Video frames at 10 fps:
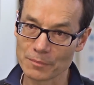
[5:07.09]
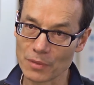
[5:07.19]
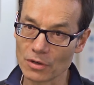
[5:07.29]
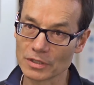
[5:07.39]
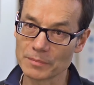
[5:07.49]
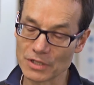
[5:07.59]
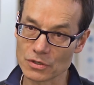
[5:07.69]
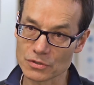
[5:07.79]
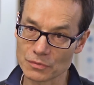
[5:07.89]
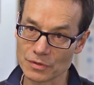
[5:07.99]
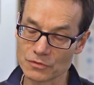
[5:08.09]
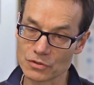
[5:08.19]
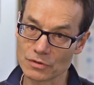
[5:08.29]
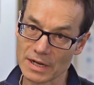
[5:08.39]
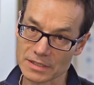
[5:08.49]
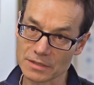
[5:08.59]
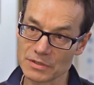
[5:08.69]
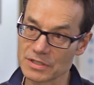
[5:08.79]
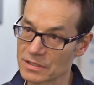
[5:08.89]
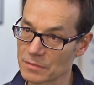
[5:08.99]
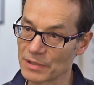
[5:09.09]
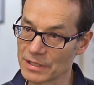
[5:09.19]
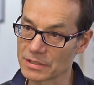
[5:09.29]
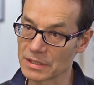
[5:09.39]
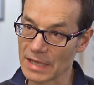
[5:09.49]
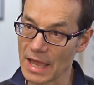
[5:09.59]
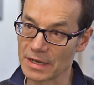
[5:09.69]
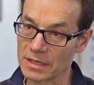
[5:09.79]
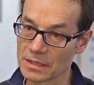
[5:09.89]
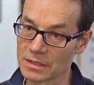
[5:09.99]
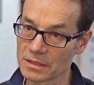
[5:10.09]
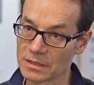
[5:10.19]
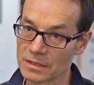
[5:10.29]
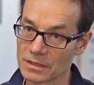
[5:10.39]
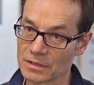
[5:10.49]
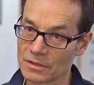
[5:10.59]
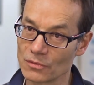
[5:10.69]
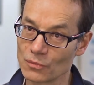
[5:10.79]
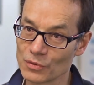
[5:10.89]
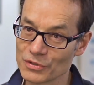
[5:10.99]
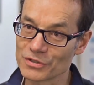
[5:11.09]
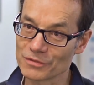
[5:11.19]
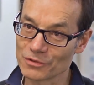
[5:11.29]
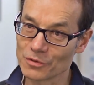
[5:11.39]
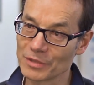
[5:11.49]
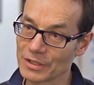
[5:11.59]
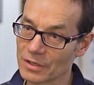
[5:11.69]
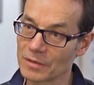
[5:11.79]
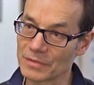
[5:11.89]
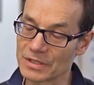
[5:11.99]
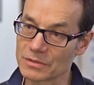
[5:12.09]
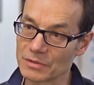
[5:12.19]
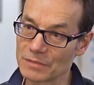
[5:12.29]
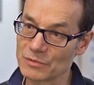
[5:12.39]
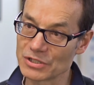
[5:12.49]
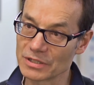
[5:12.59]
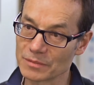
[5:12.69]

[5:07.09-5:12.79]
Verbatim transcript: partly because we're interacting with disciplines again that wouldn't have normally come into an imaging